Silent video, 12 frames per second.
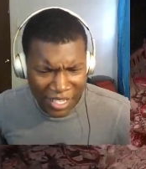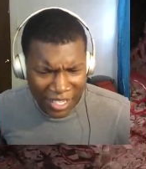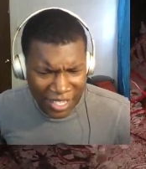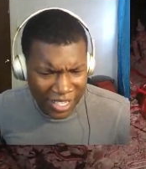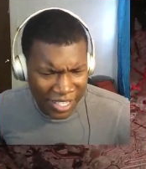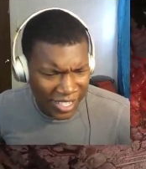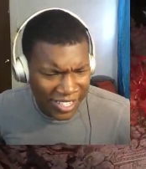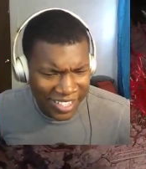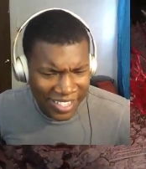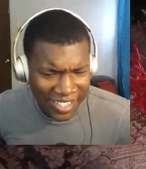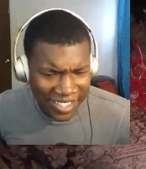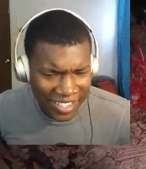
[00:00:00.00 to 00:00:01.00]

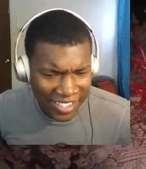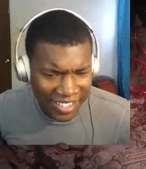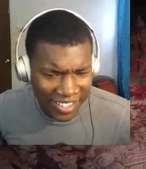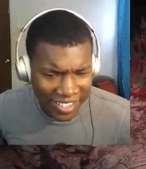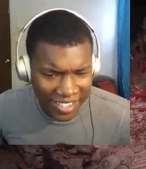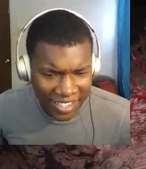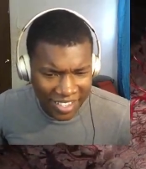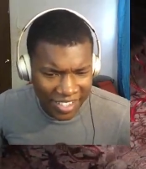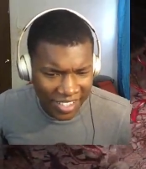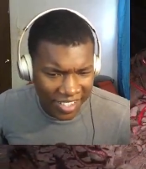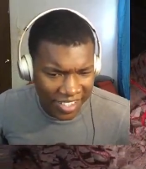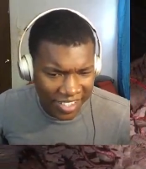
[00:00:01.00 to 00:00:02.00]

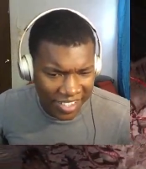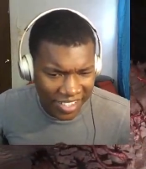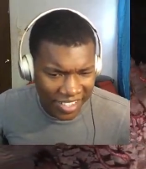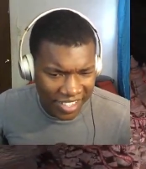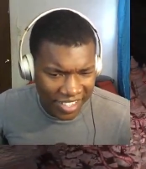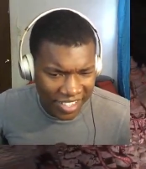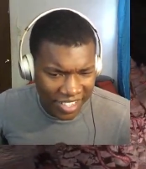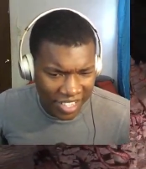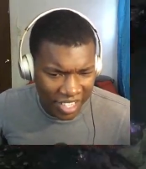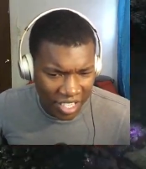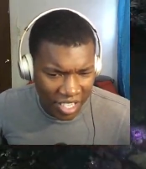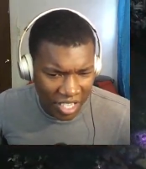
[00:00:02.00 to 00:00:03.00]

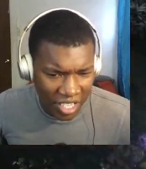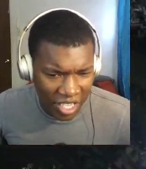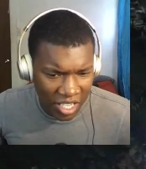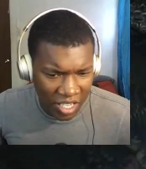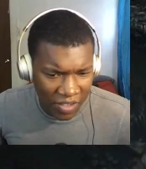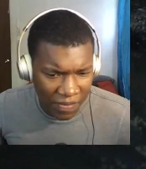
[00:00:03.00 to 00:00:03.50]
Nobody speaks.